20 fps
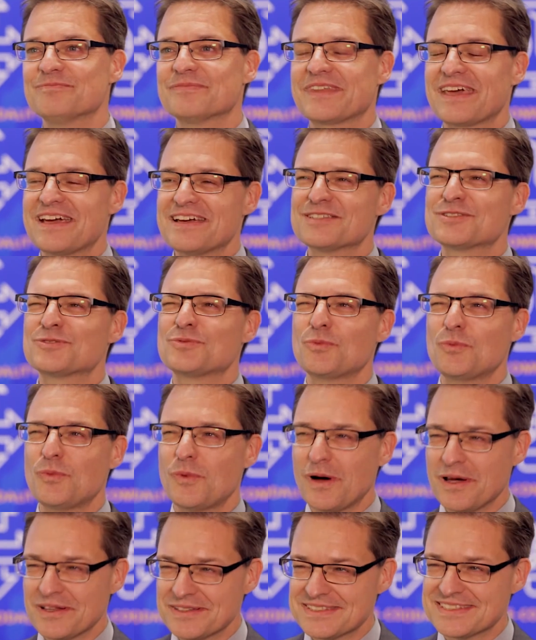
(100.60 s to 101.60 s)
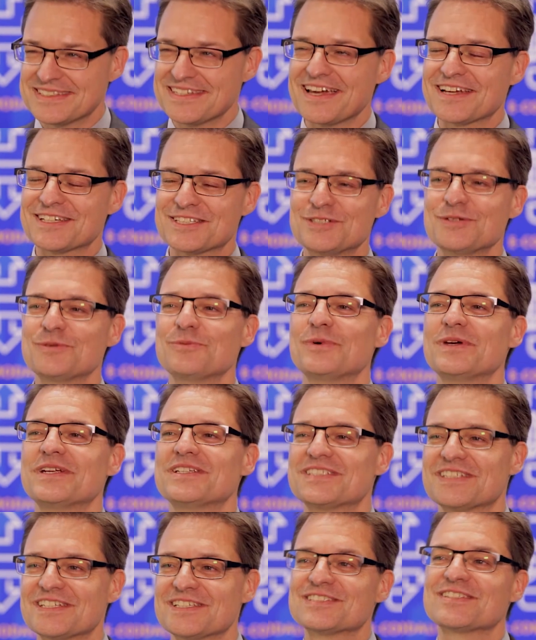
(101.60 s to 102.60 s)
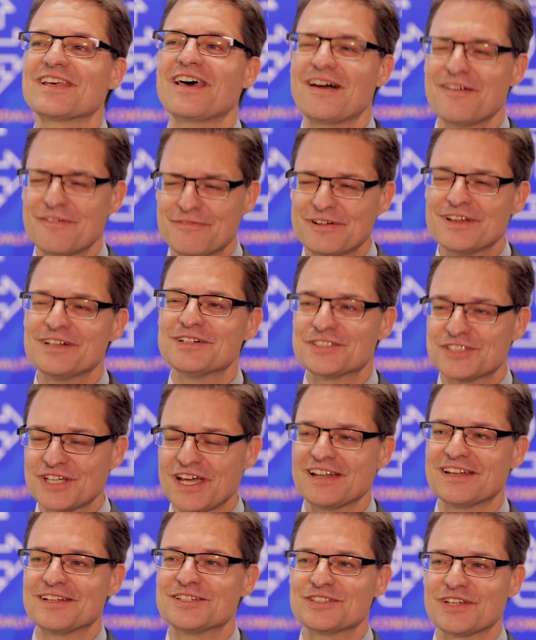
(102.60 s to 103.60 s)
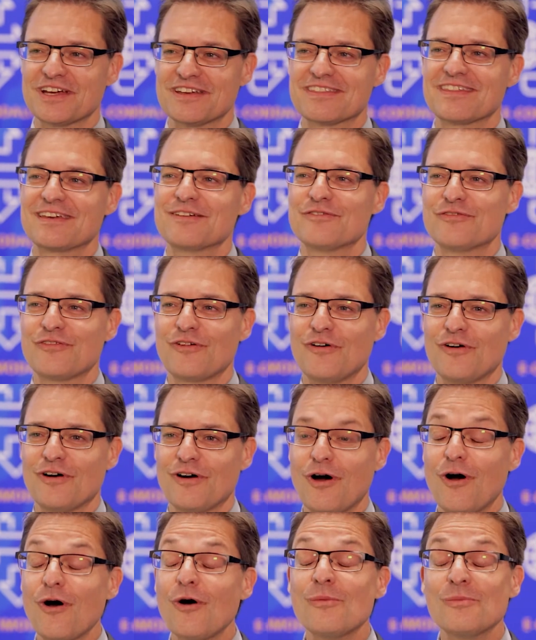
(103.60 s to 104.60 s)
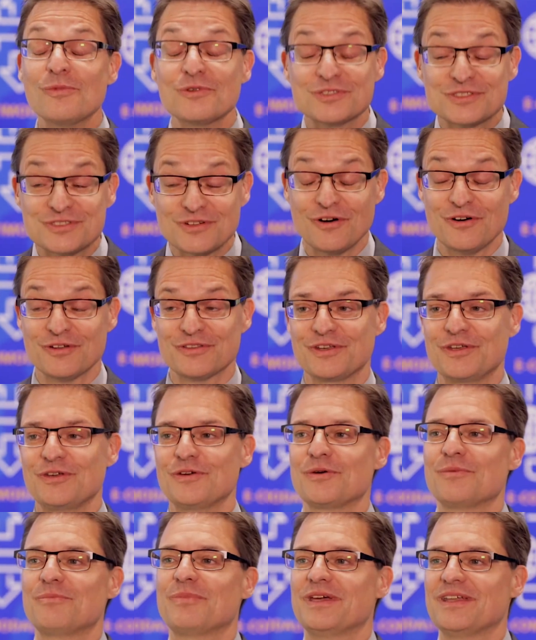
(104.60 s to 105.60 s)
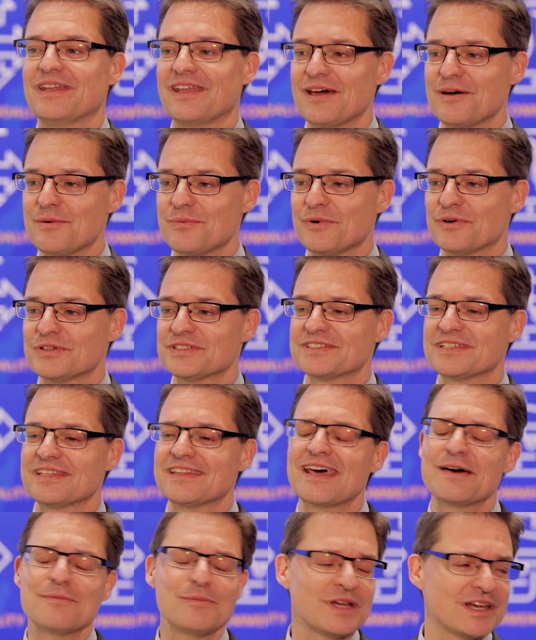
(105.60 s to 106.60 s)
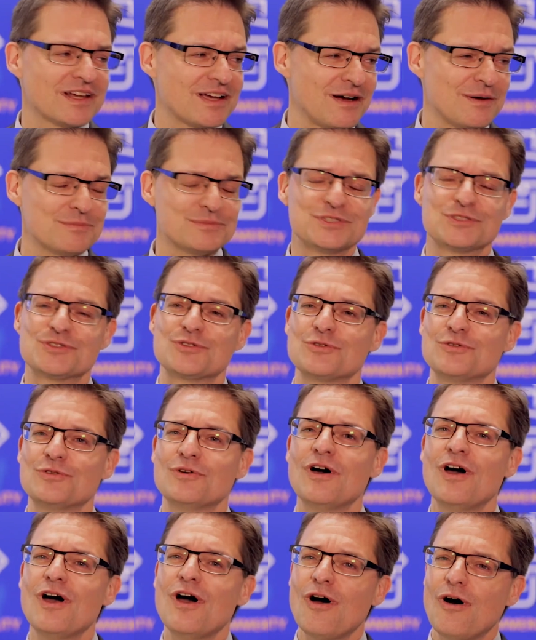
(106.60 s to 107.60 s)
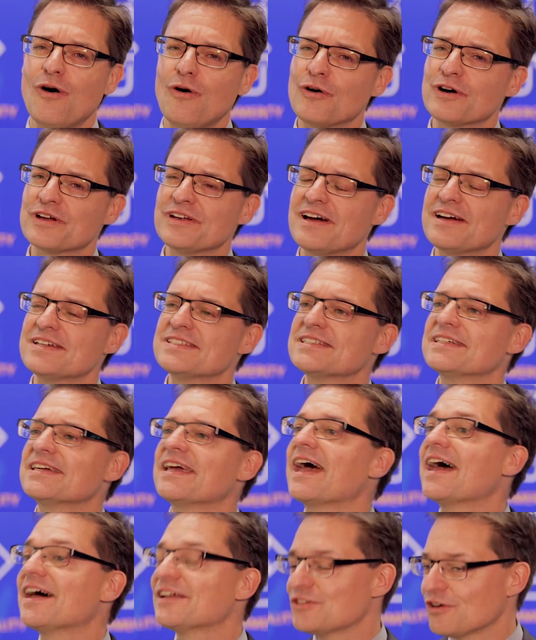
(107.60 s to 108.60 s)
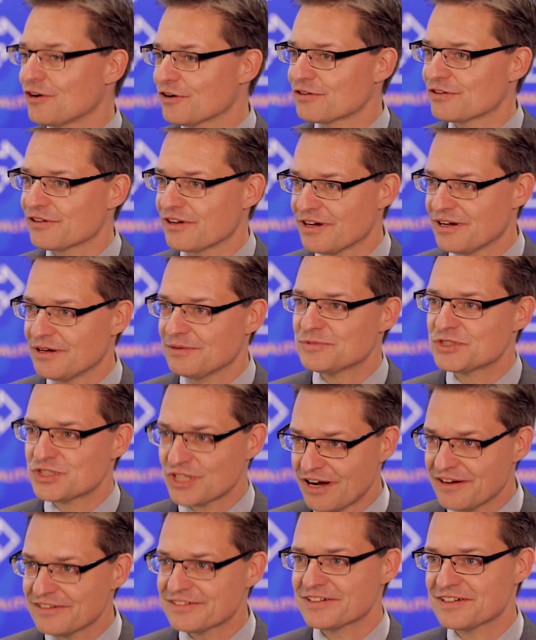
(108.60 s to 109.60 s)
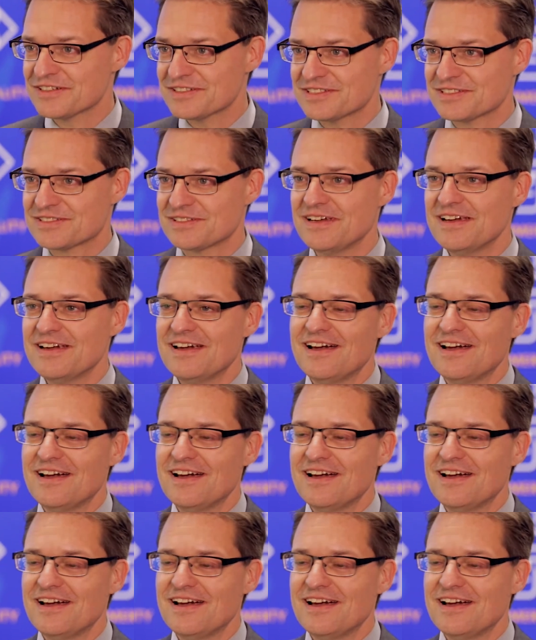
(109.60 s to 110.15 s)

There is one section which is a real challenge, I think, for almost all the European airports, and that when it comes to organizing ad hoc charters.